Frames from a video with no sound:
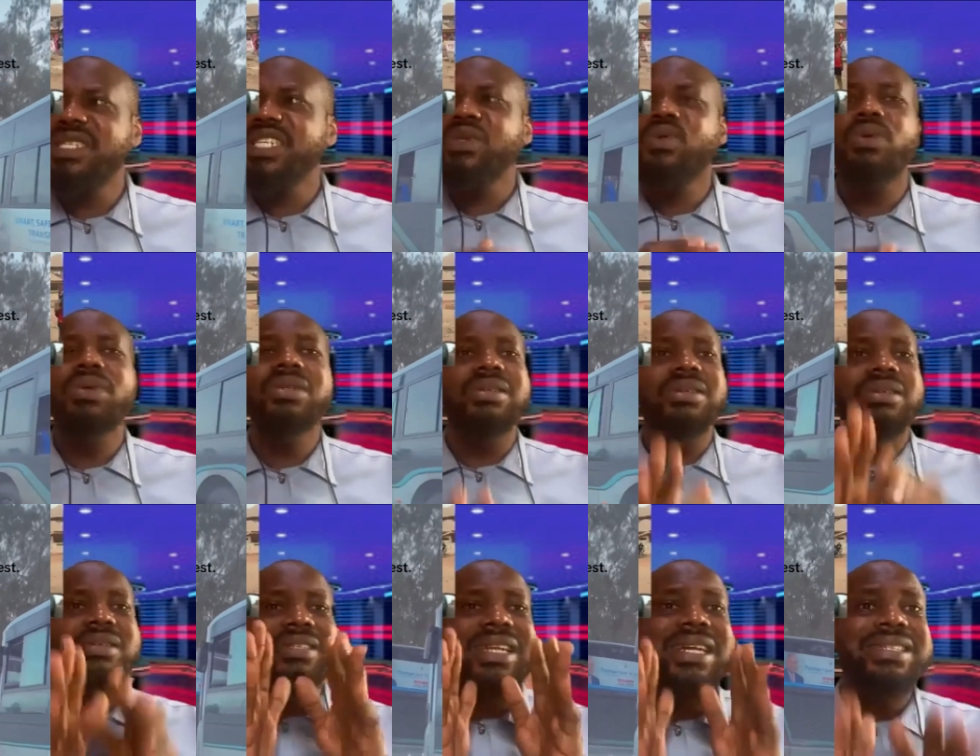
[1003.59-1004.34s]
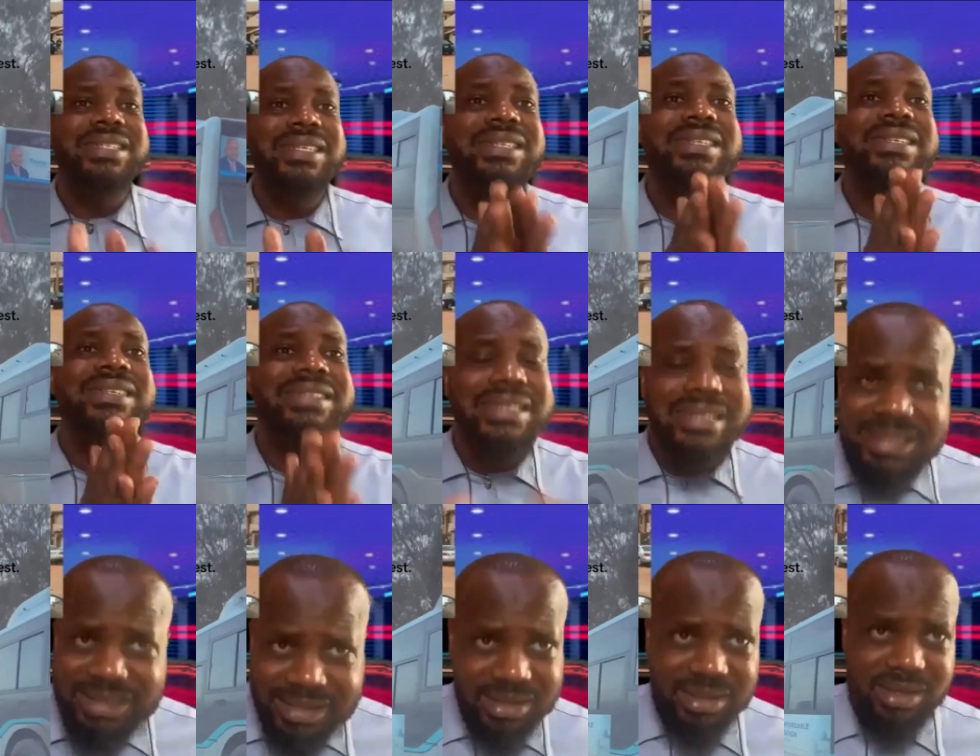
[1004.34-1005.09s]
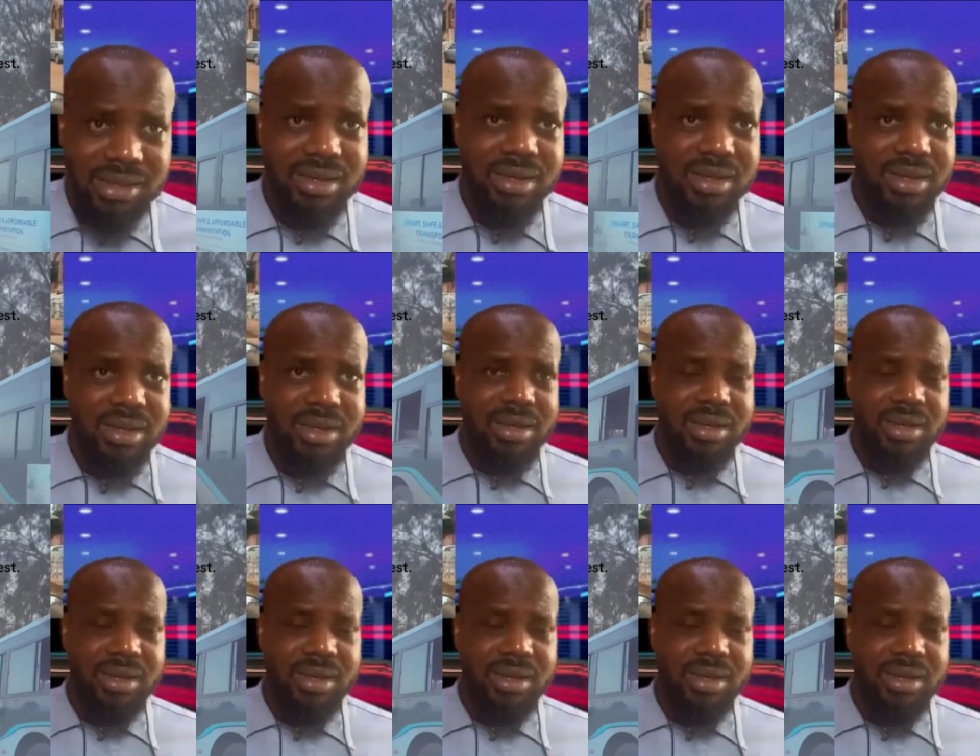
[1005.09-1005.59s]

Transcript: This was statistics.